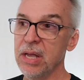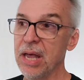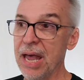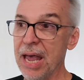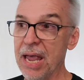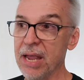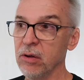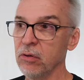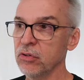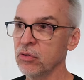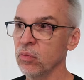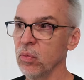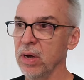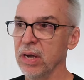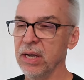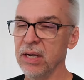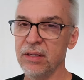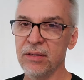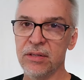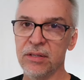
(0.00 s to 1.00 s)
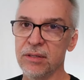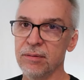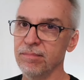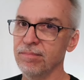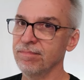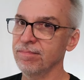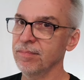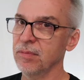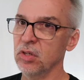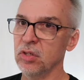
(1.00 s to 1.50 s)
Angles wise,
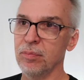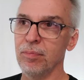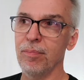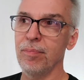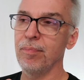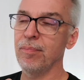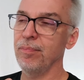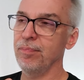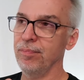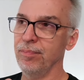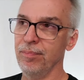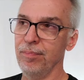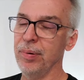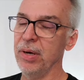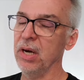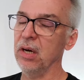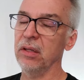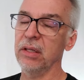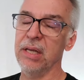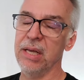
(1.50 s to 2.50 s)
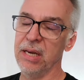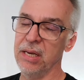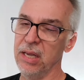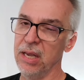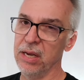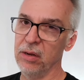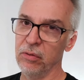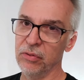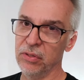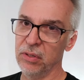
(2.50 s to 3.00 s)
there's barely any
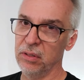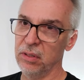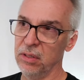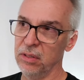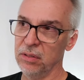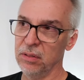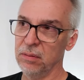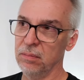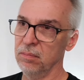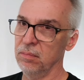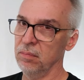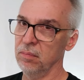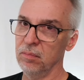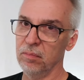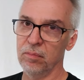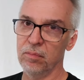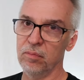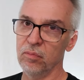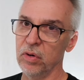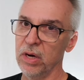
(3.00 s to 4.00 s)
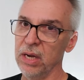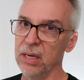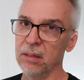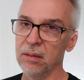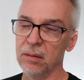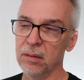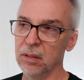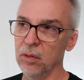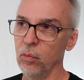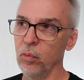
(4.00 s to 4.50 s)
angles in this right?
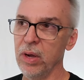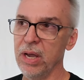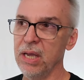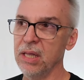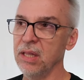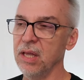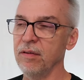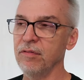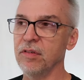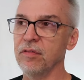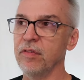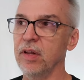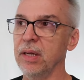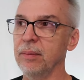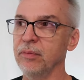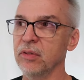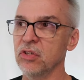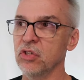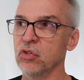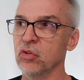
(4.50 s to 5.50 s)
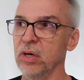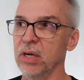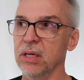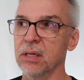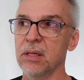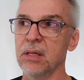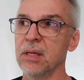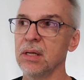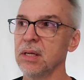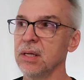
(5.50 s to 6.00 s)
The way they've developed this
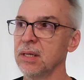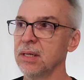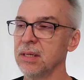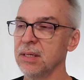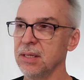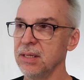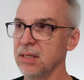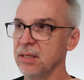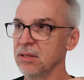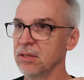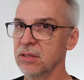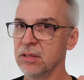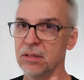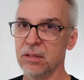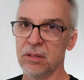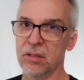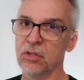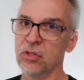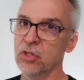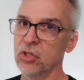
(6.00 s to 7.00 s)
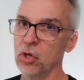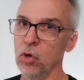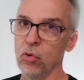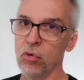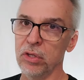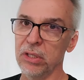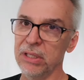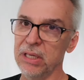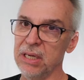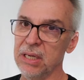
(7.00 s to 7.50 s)
trick is so
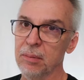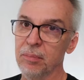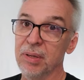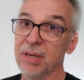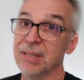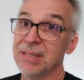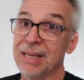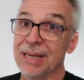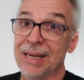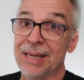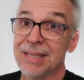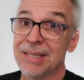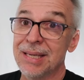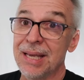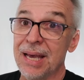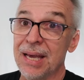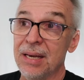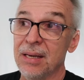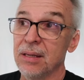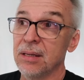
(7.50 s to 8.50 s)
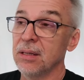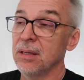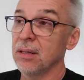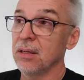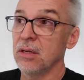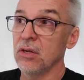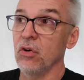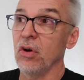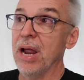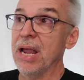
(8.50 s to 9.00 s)
clean. Because like I said,
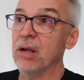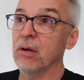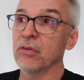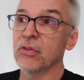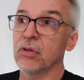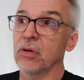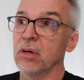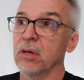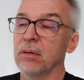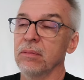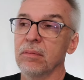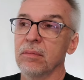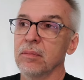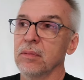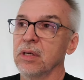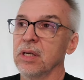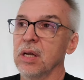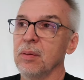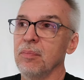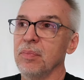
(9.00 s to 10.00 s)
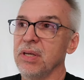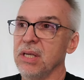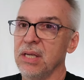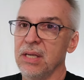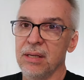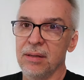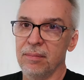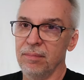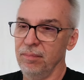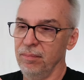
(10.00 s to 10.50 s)
your angles are gonna
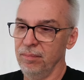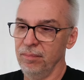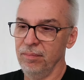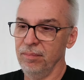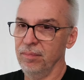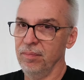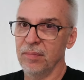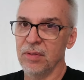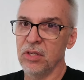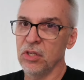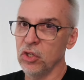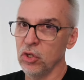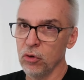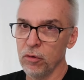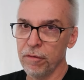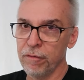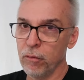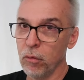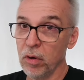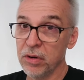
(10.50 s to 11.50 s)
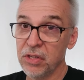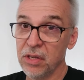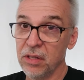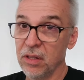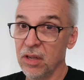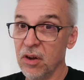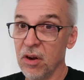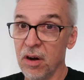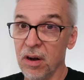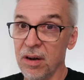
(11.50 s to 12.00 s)
be you forcing
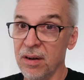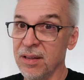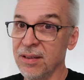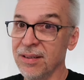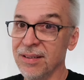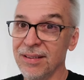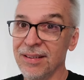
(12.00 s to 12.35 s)
the card,